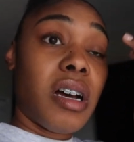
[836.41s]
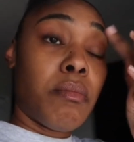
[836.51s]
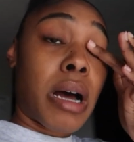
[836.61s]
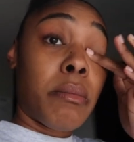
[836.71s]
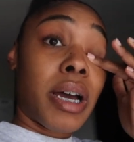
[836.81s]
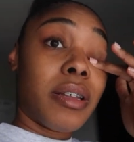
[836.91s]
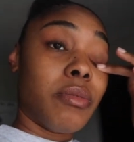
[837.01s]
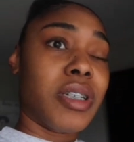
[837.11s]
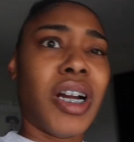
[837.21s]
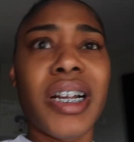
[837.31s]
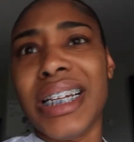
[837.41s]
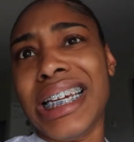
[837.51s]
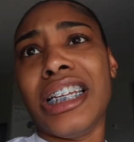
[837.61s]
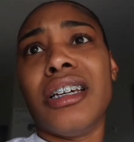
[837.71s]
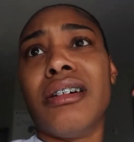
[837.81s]
my mouth was
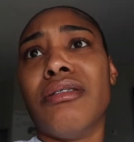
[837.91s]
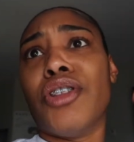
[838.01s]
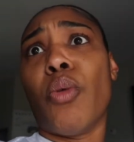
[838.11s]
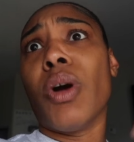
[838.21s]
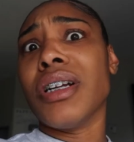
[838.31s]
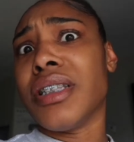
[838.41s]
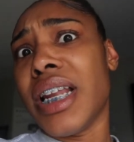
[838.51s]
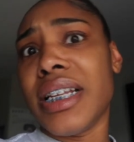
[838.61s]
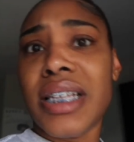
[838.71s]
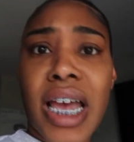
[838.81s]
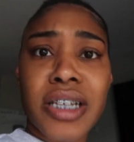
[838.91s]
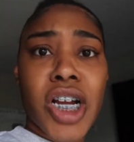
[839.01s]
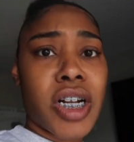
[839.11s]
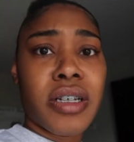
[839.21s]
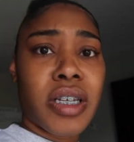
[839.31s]
hurting the worst that it has
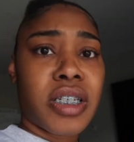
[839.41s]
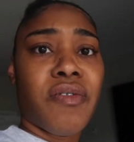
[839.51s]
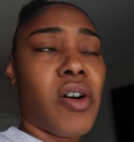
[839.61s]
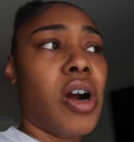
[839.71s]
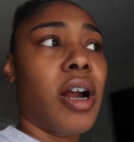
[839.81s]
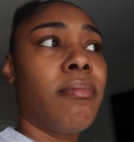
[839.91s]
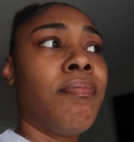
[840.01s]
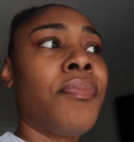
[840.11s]
hurting thus far.